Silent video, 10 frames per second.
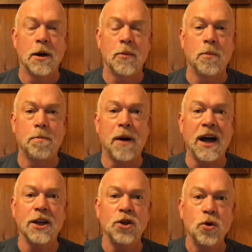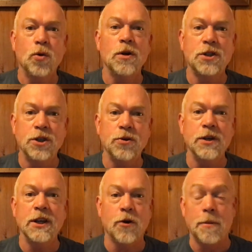By your
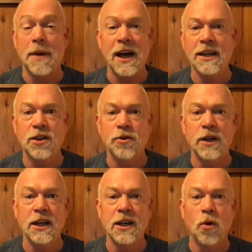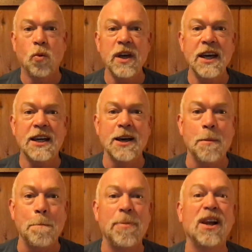doing or my doing, we
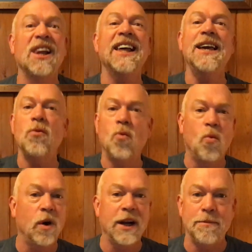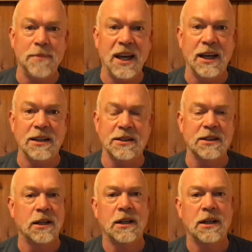complete what it means.